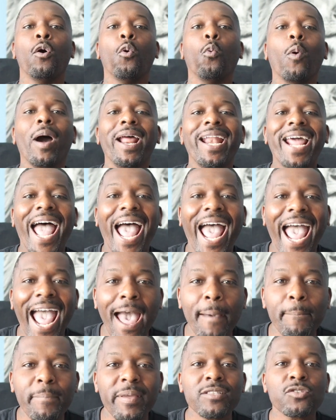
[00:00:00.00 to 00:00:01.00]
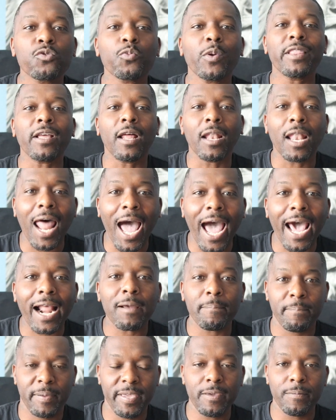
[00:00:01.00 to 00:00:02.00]
What happens with a lot
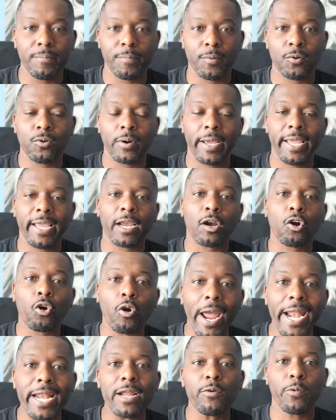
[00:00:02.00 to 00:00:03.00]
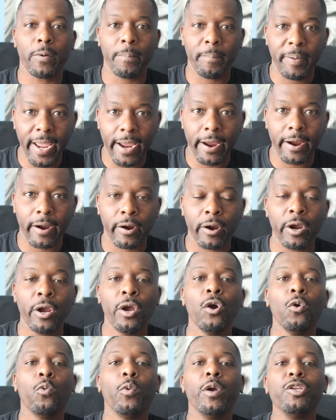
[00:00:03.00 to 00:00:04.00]
of people in credit repair
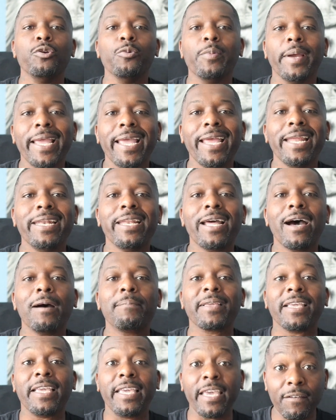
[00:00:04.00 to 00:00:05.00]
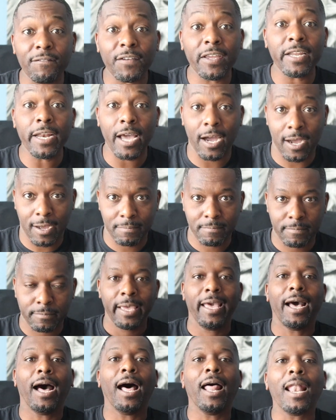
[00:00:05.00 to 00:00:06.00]
when you end up giving up,
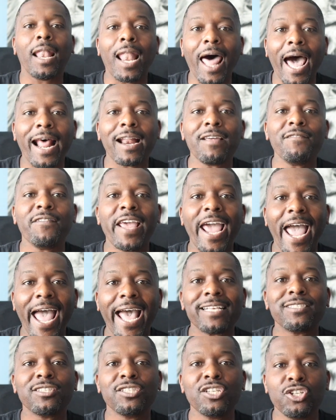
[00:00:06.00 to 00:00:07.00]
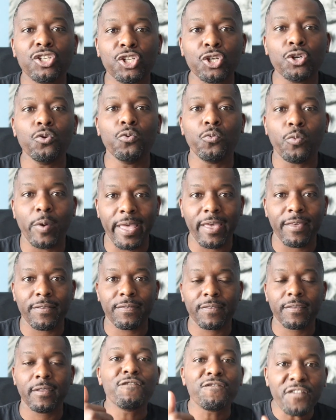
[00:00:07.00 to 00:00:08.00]
a lot of it has to do
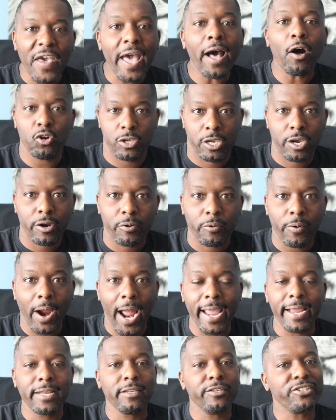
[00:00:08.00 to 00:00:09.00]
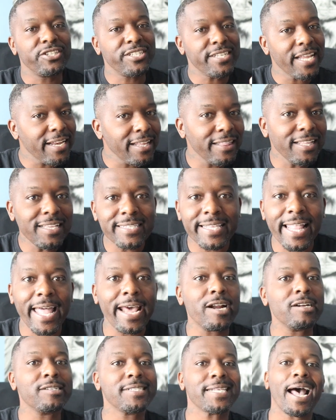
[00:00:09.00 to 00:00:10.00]
with failure, right? You're sending these
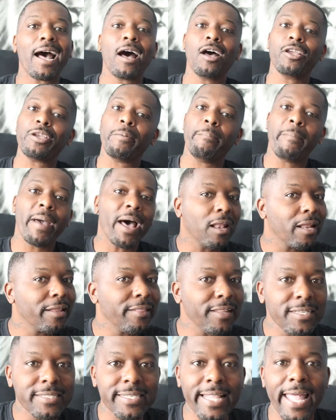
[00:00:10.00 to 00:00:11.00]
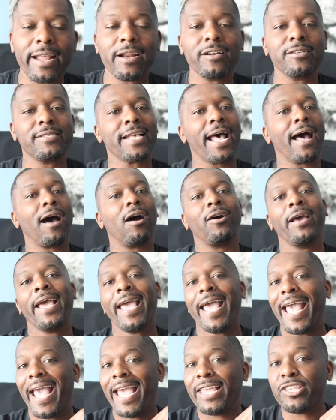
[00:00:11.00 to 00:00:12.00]
letters out, you're mailing these letters out,
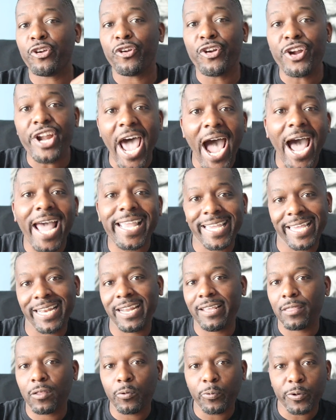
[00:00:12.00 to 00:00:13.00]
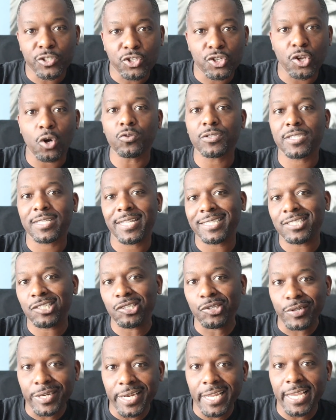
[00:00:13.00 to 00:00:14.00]
and you're not getting the results that
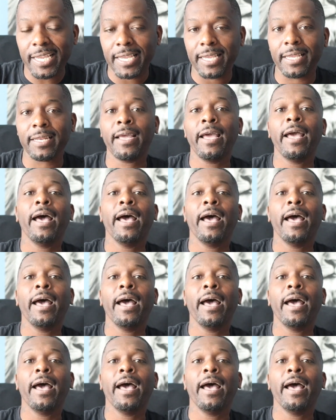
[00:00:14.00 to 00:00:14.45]
you need.